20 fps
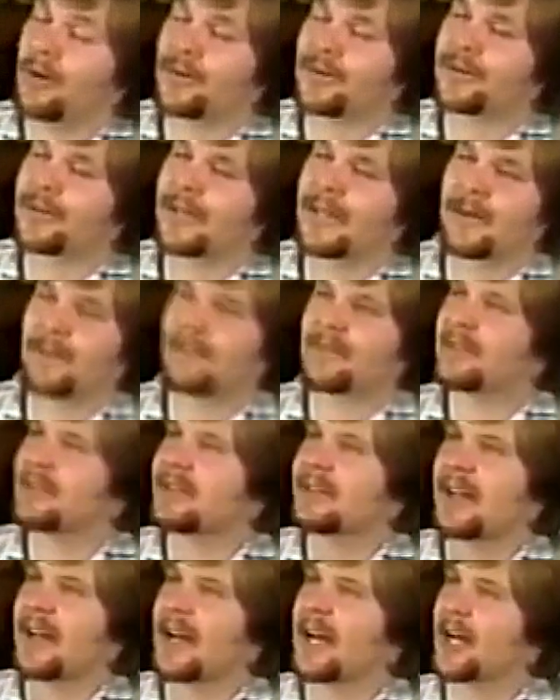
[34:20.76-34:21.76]
to sleep
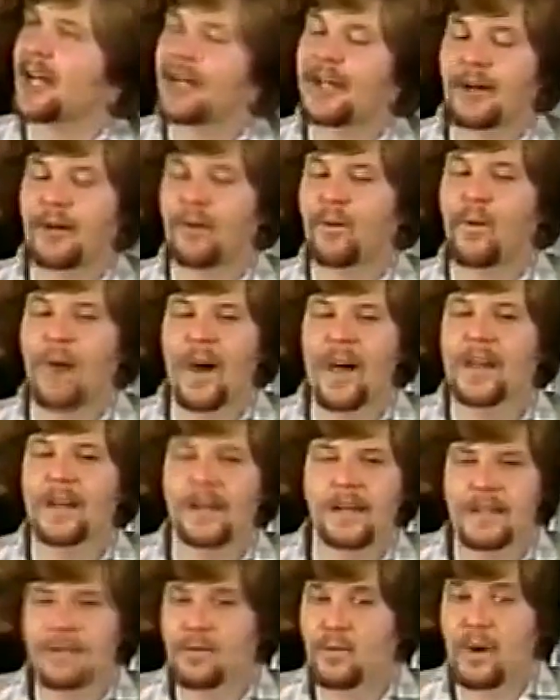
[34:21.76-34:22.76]
just like a little one?
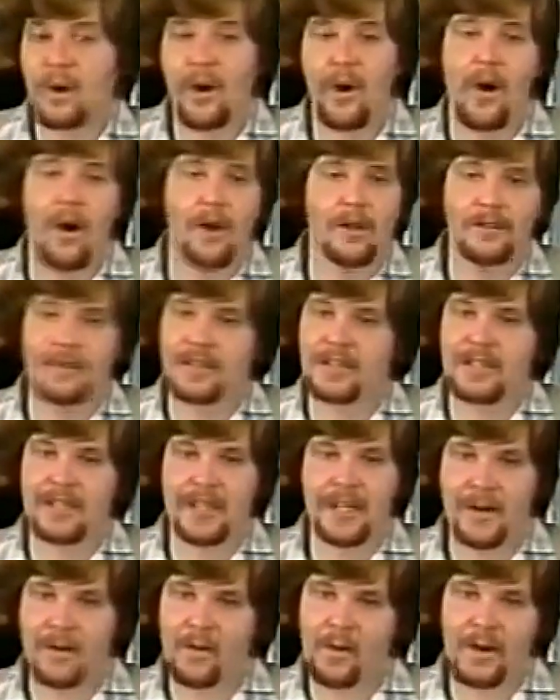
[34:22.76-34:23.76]
Because we're all just
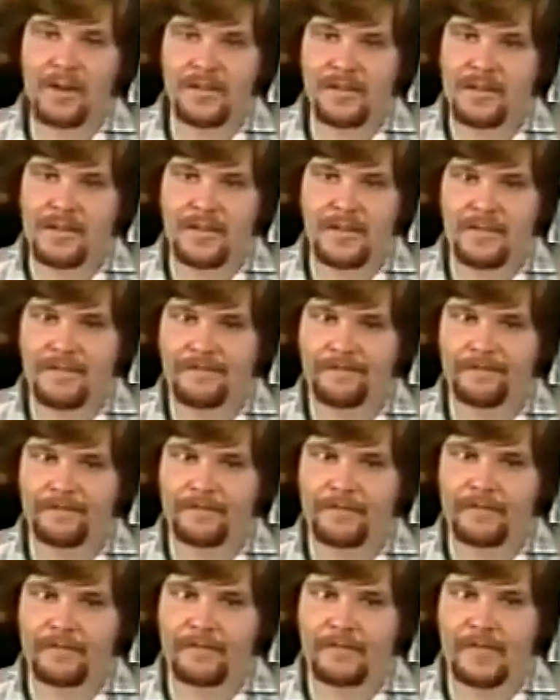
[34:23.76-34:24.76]
little ones.
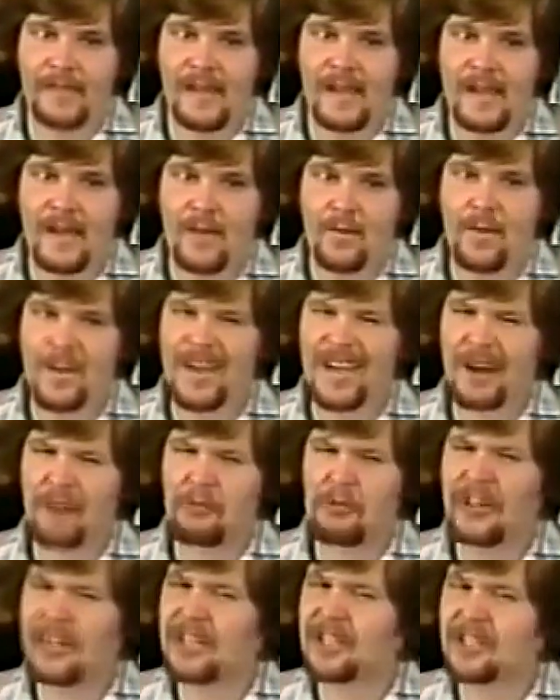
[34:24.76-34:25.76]
We get
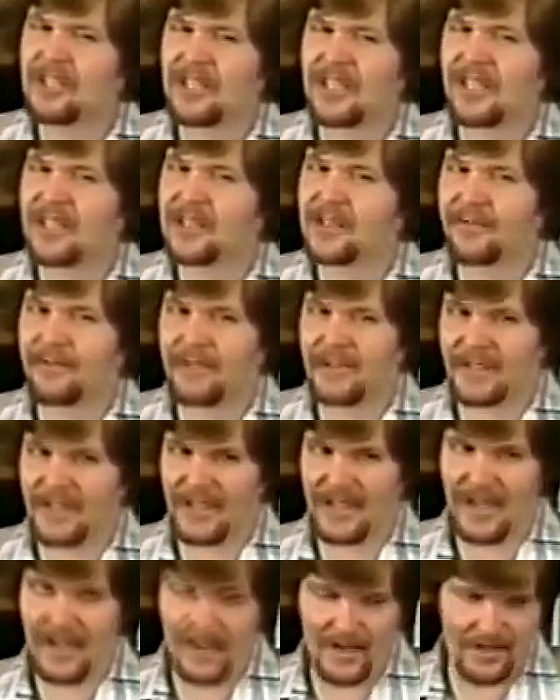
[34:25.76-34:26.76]
religiously
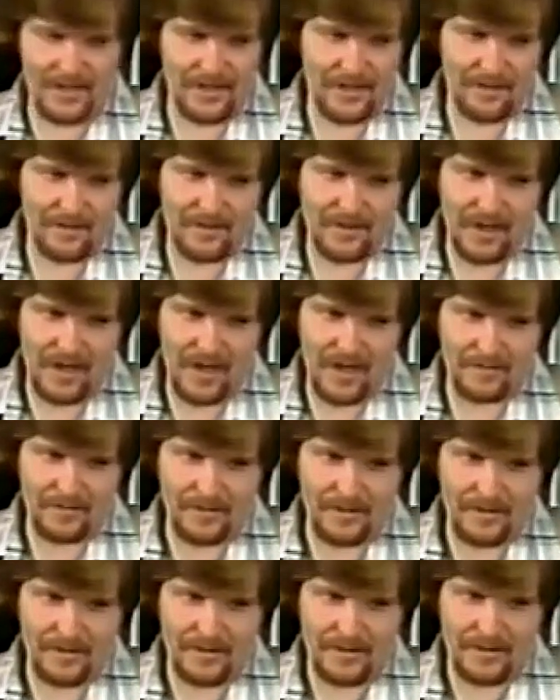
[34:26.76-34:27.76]
sophisticated
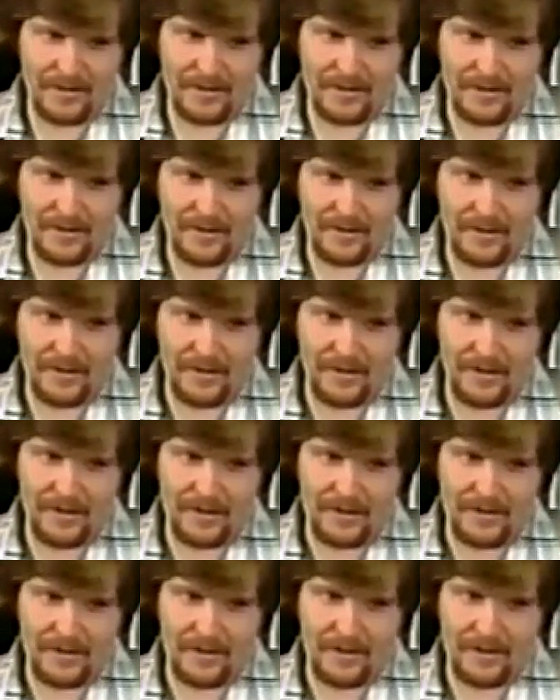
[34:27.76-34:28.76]
sometimes.
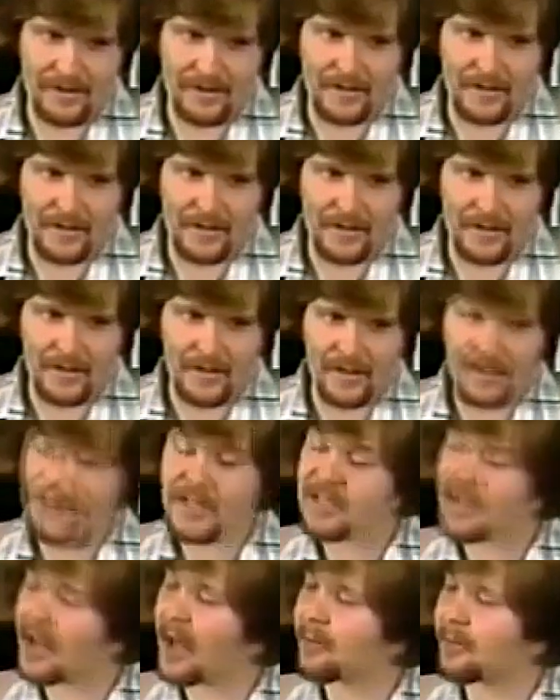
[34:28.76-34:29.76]
The
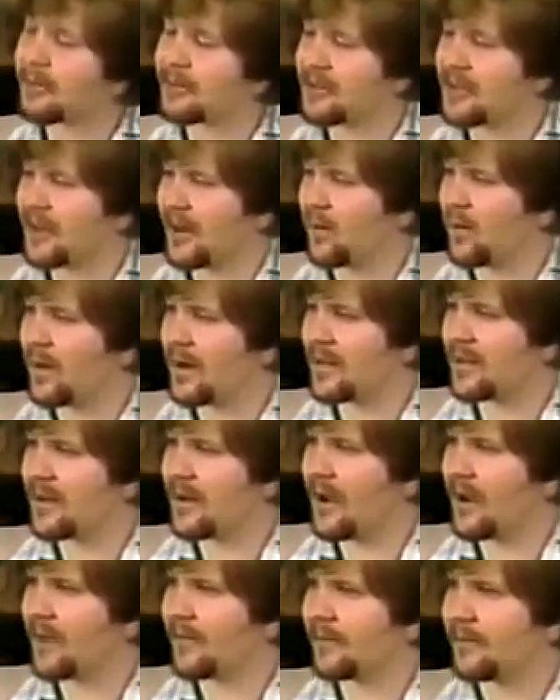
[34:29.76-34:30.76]
disciples did one
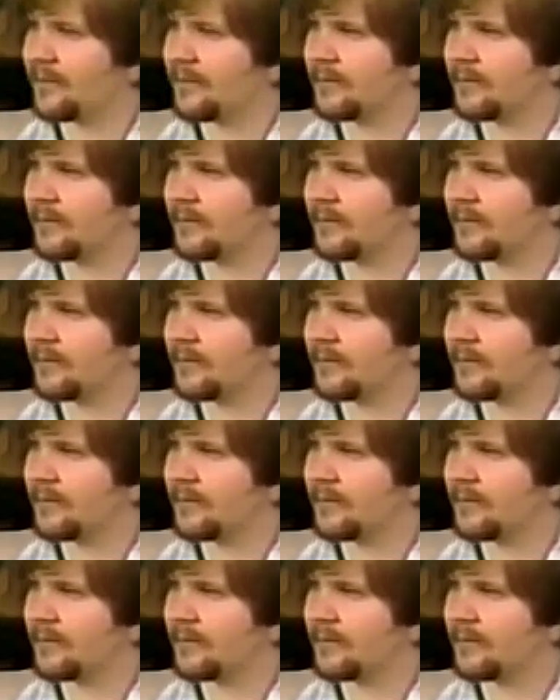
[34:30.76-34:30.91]
time.